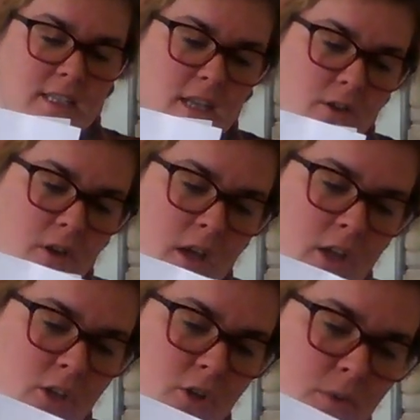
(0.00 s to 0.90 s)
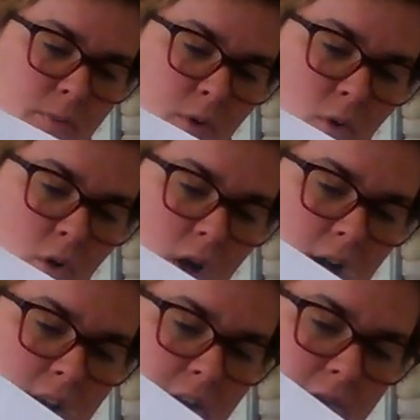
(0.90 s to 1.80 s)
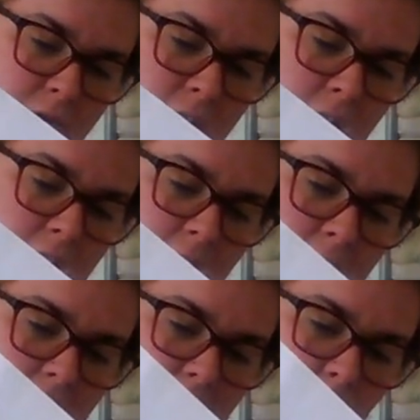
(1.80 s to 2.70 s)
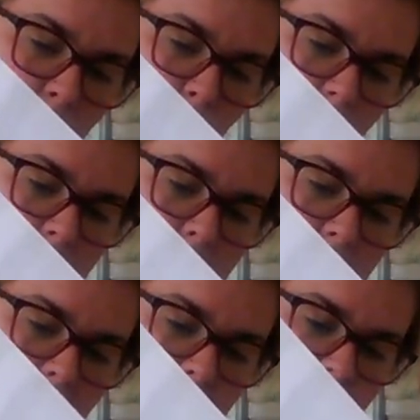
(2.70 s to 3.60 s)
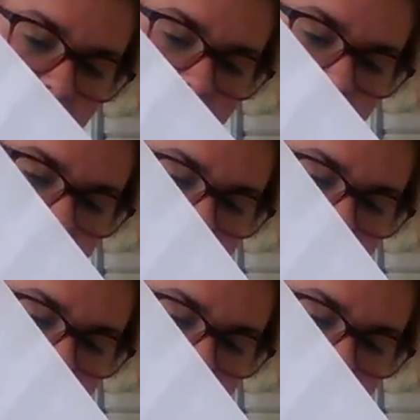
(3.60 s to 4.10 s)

So you can pour kind of in one edge